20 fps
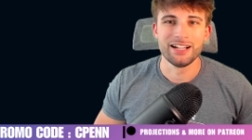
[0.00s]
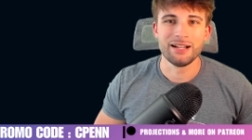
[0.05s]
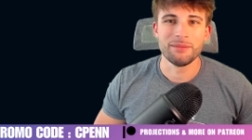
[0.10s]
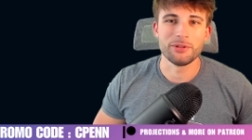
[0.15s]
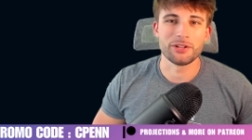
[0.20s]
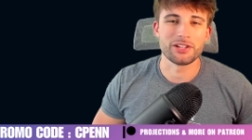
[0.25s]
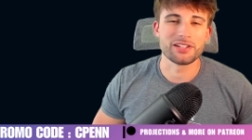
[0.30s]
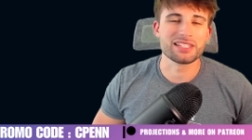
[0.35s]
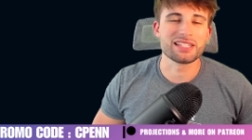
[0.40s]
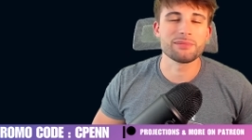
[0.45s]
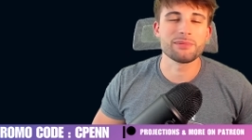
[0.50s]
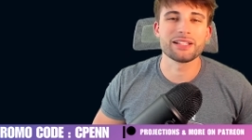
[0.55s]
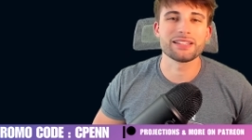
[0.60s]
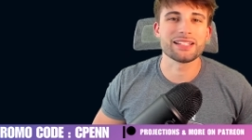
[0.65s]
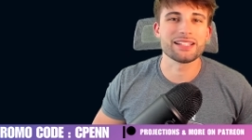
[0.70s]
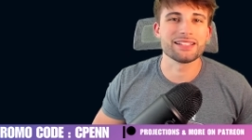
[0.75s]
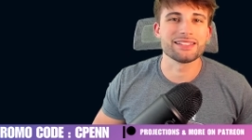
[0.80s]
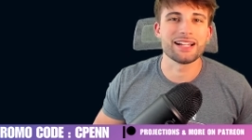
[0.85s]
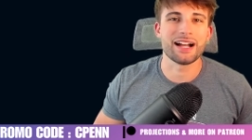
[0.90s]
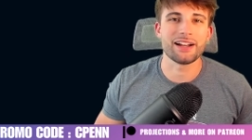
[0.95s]
You can simulate the
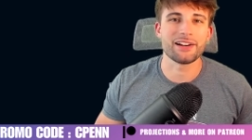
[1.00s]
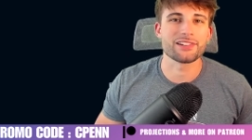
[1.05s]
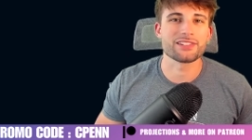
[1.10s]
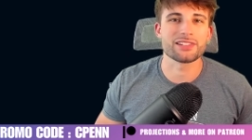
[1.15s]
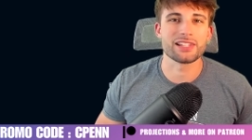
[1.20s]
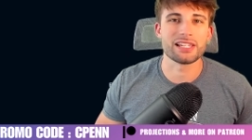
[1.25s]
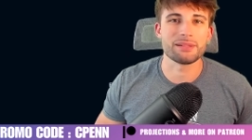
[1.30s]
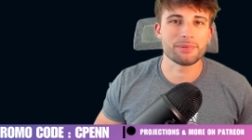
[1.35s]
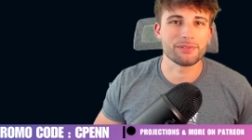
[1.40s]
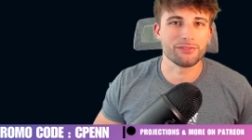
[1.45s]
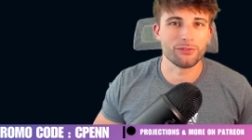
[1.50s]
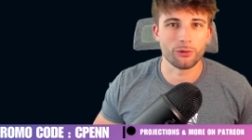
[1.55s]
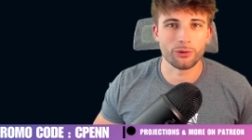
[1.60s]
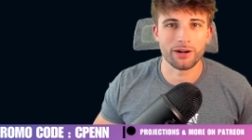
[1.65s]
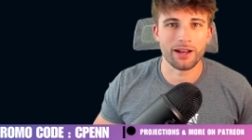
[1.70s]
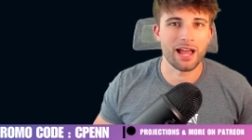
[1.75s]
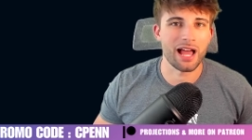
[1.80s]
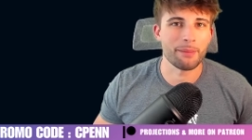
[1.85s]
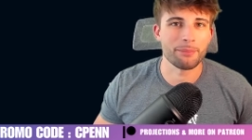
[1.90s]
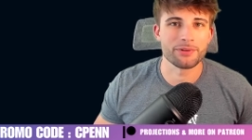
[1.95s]
entire slate before it
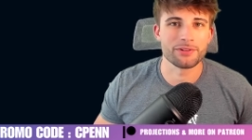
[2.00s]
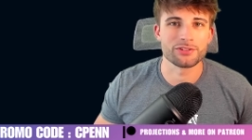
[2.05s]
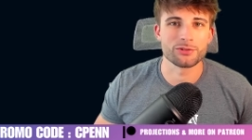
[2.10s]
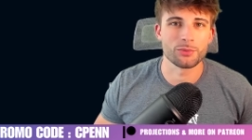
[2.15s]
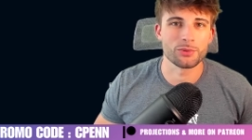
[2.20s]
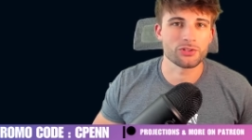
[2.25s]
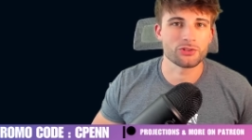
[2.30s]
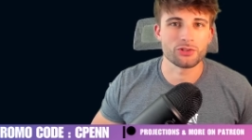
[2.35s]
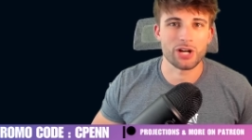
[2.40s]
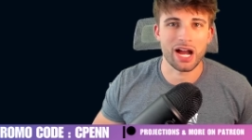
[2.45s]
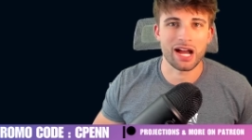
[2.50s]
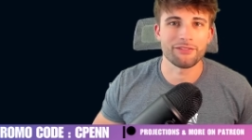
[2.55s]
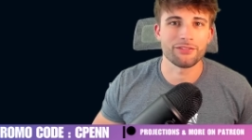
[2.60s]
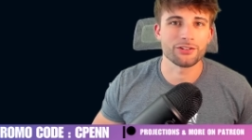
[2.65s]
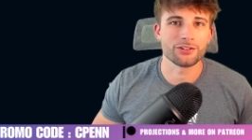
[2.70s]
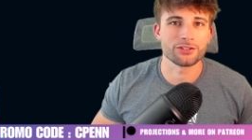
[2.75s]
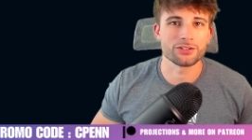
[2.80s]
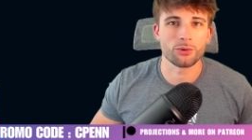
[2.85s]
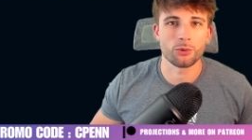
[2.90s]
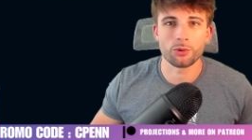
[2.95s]
happens, which
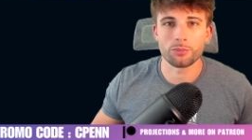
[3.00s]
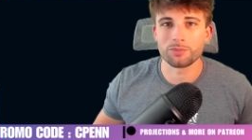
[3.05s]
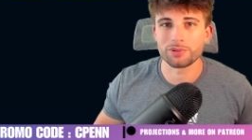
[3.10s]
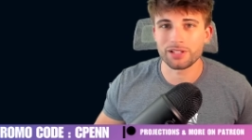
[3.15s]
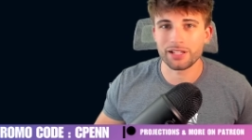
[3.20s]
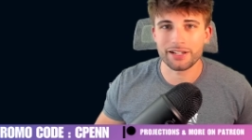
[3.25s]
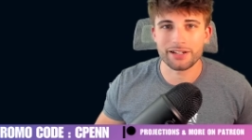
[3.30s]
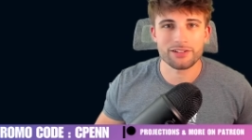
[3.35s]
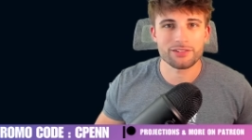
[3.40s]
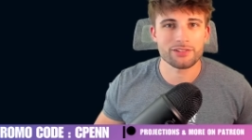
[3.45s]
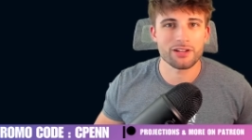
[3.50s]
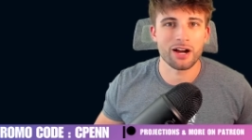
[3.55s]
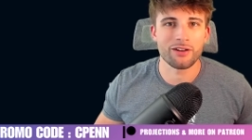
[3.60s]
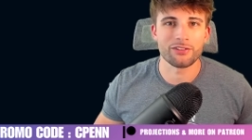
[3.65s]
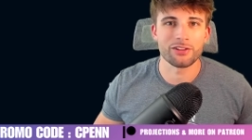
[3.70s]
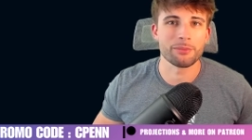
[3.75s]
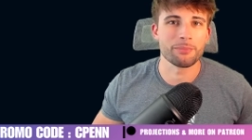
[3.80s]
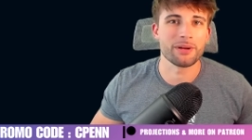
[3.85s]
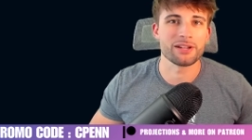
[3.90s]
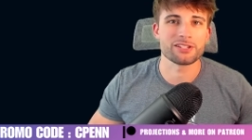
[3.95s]
drivers or players offer
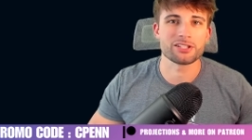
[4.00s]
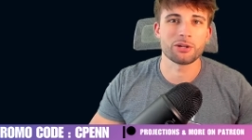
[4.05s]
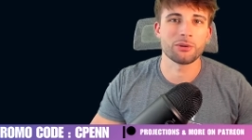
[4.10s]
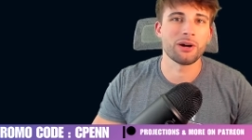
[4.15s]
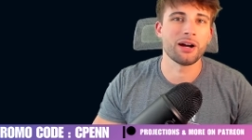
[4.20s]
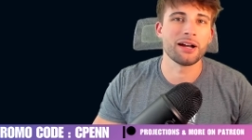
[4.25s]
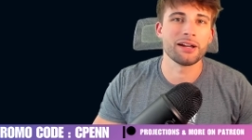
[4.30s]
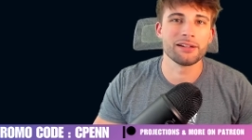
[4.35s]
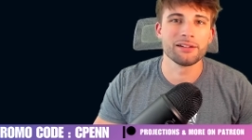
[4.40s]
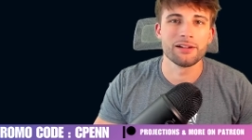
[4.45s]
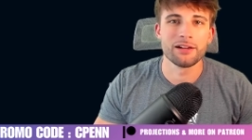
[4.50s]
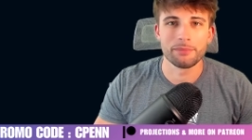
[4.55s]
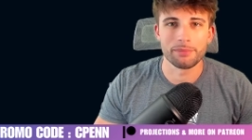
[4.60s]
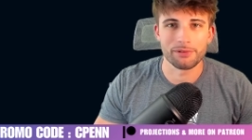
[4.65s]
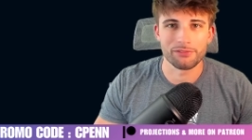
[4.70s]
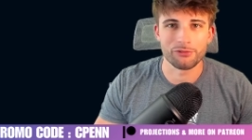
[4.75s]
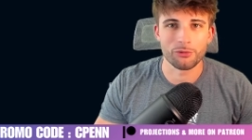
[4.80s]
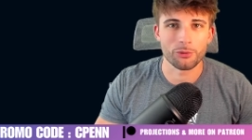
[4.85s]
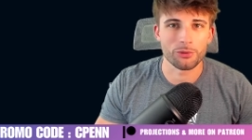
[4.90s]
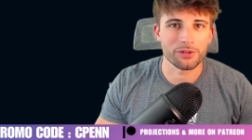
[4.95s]
the best OI
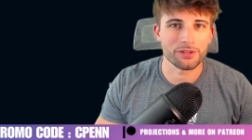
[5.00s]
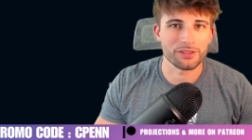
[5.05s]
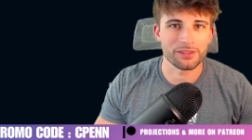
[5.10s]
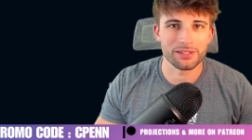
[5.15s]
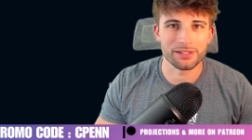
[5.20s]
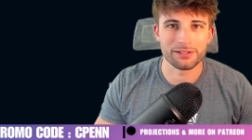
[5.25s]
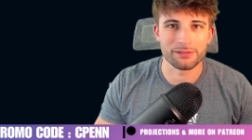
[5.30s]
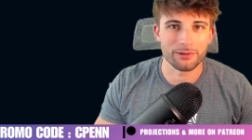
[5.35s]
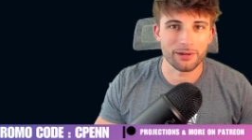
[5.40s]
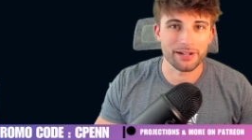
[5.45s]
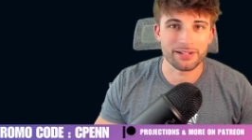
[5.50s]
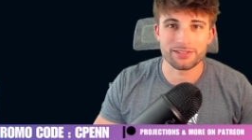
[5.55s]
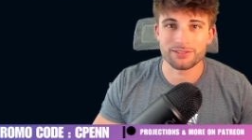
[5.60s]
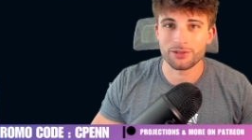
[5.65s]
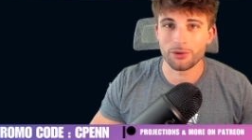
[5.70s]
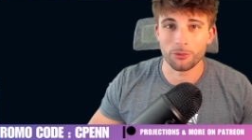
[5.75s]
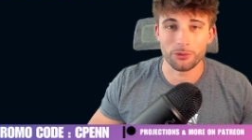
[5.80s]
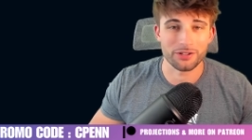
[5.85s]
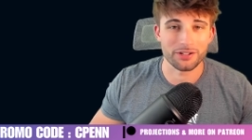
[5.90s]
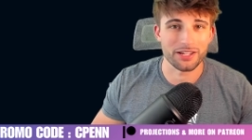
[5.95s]
before the race
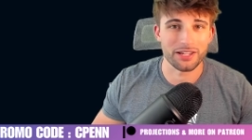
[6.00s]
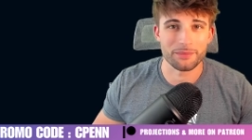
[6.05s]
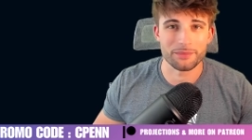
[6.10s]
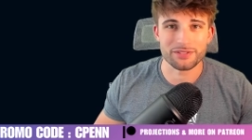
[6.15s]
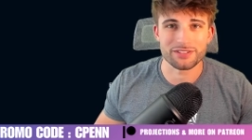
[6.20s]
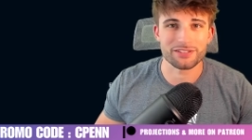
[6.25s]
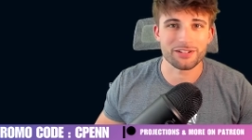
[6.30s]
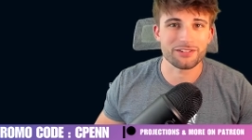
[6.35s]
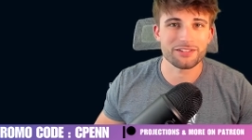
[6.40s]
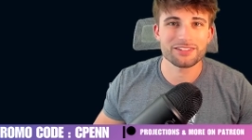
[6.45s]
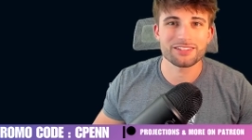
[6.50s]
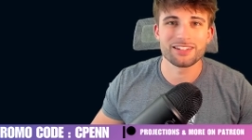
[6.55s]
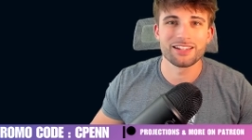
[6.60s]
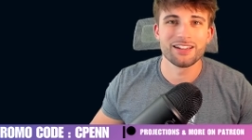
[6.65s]
or game starts,